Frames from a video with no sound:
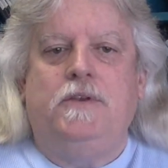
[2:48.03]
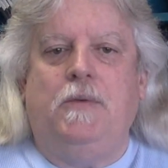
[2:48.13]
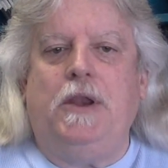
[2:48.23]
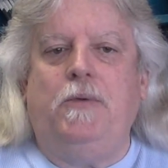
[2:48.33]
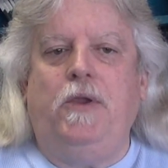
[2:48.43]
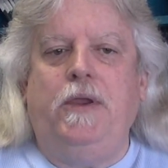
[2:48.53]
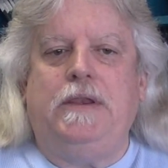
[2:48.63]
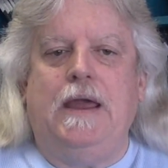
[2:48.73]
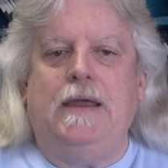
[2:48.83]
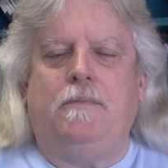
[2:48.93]
WWE
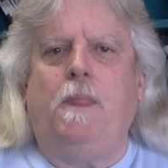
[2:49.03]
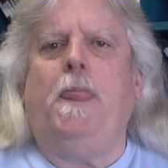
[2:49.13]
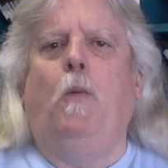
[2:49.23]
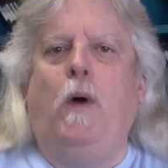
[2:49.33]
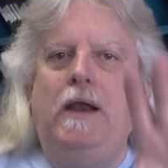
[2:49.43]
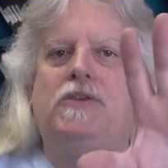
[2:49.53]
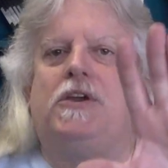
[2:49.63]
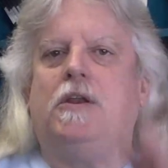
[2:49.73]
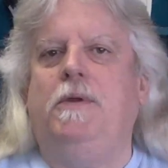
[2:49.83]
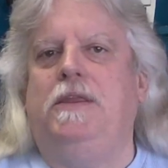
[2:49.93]
title. What is
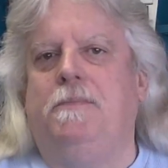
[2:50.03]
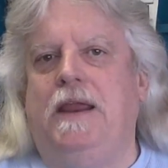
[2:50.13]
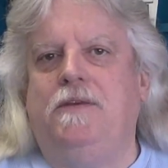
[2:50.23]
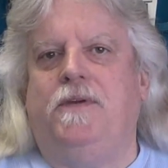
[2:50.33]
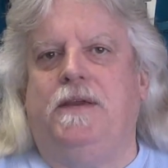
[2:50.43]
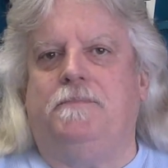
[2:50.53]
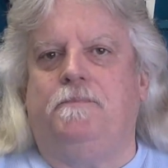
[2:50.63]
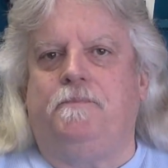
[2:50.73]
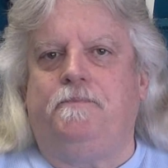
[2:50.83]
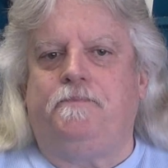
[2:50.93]
going to be the main event?
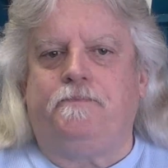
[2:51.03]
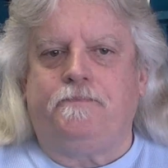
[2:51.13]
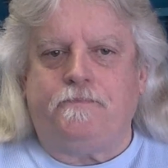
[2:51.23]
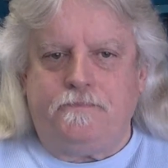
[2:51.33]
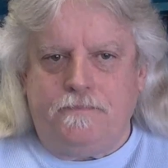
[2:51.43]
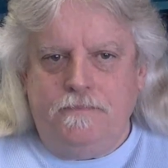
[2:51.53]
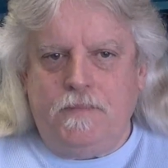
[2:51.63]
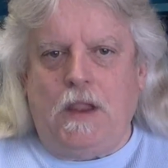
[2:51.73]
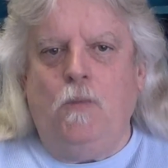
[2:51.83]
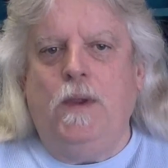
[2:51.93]

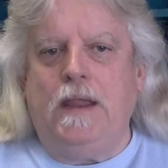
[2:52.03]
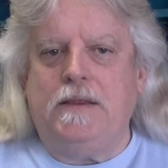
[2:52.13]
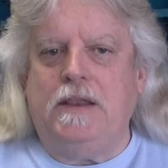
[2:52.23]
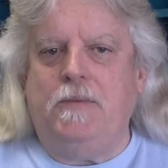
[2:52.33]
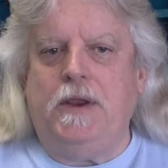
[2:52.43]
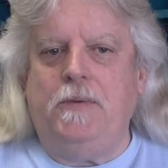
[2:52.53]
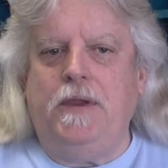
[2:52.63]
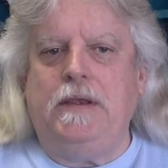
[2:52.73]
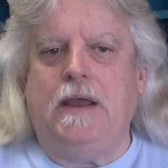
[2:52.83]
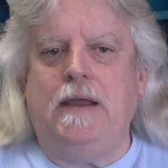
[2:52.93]
We got the
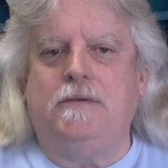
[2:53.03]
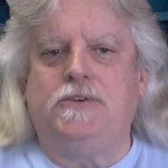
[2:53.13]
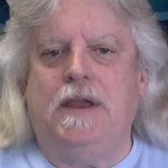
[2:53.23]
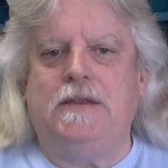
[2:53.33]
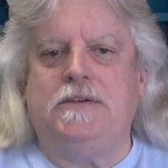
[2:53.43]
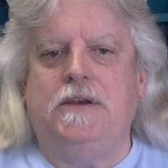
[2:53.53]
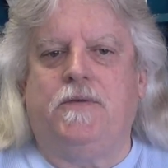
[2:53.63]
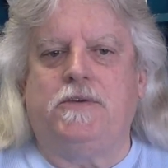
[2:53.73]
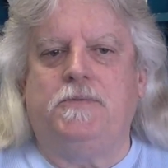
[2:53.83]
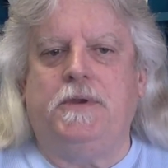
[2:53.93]
WWE title, John Cena
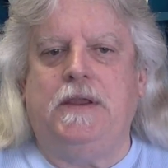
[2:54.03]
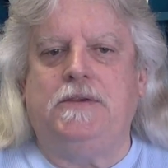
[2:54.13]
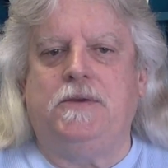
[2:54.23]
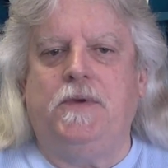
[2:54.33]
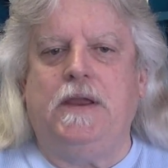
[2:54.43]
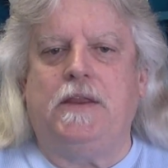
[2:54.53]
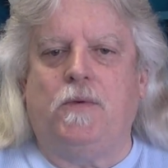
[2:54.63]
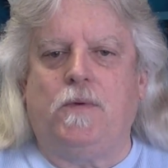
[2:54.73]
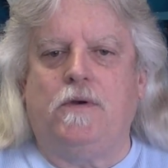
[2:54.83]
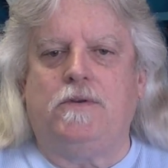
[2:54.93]
versus Batista. We got
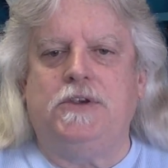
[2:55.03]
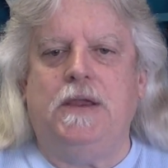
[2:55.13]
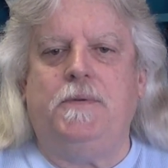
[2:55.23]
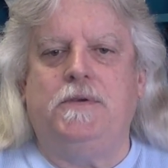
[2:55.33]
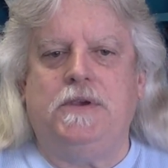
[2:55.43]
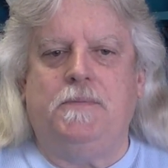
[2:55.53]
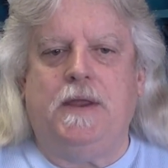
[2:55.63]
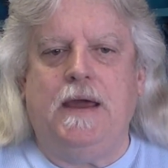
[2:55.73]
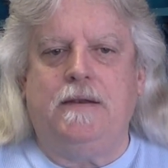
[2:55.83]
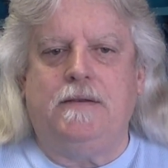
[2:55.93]
the World Championship
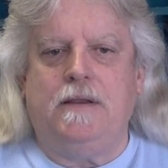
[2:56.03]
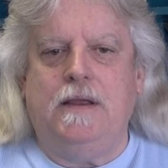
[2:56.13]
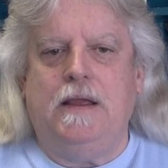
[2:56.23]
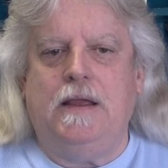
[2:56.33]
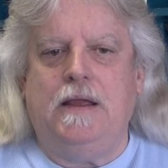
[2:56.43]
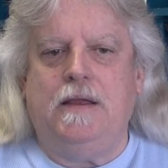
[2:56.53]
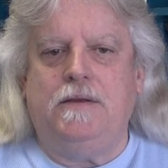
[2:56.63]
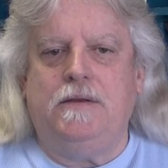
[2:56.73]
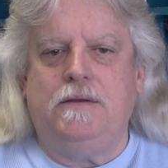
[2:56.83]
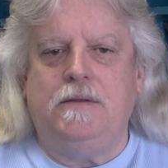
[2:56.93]
title,
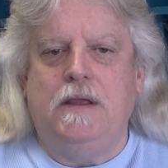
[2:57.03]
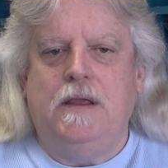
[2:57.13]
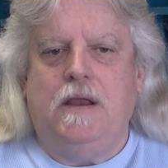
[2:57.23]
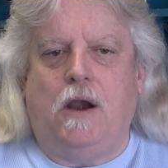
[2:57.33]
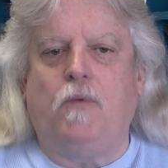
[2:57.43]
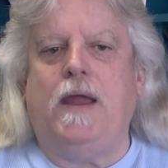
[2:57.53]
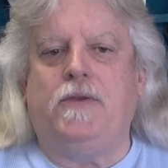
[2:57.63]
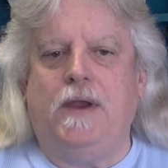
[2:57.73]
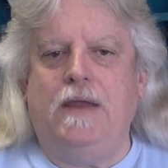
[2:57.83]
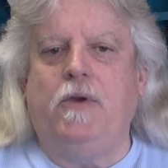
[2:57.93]
or
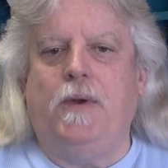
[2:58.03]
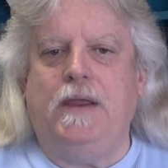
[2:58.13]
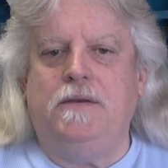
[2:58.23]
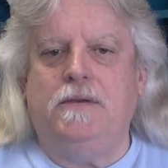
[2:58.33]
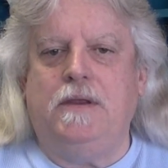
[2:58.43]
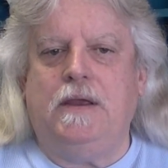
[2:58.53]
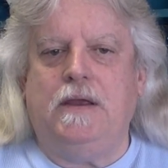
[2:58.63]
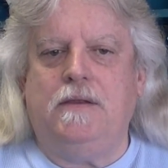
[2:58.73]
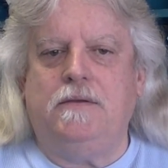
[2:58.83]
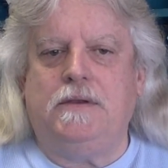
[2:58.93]
rather heavyweight
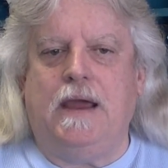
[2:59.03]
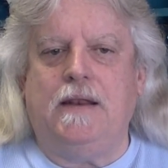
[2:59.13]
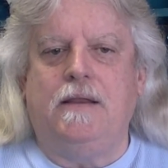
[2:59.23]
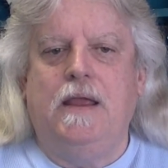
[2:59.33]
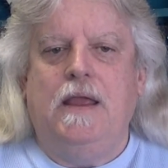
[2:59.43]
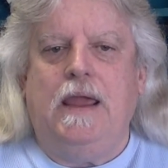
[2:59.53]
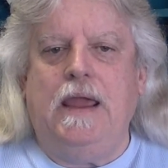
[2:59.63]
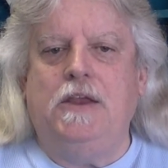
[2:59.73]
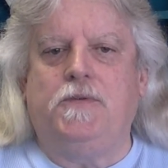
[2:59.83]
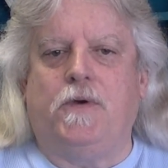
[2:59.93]
title,
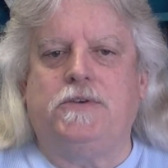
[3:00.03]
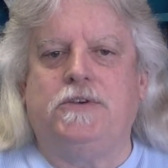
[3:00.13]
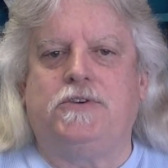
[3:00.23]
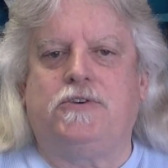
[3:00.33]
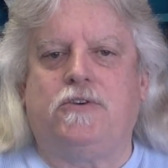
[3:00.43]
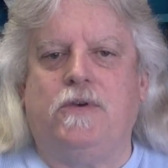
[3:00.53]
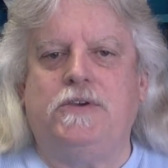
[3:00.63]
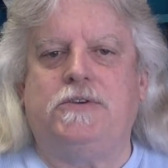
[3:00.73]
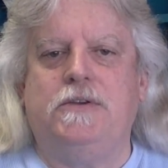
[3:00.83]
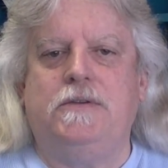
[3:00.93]
Edge versus
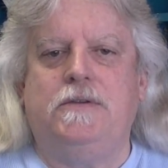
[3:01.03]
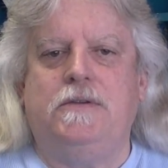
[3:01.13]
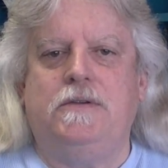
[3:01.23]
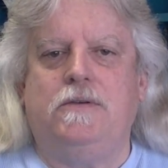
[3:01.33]
Christian,